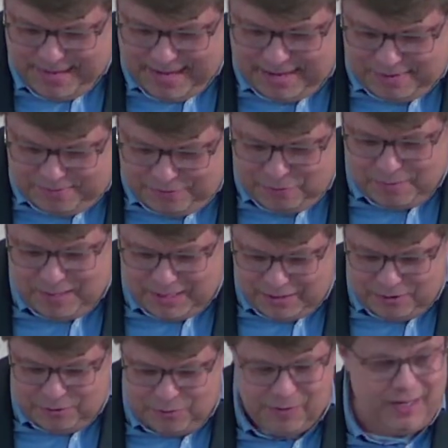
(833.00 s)
and
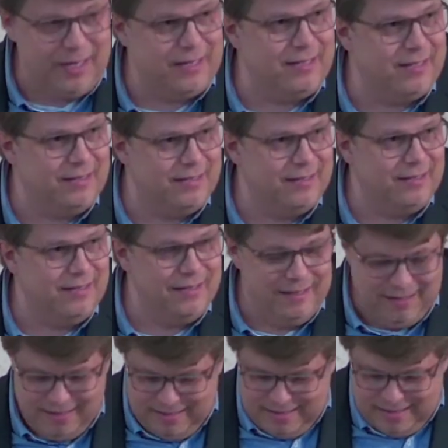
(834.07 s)
women do it
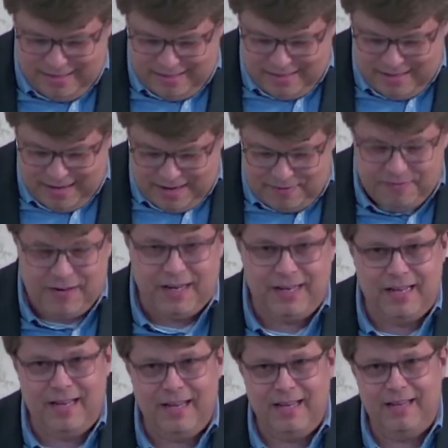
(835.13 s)
every
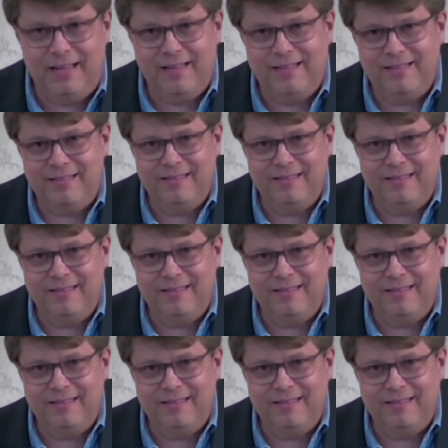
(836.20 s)
day.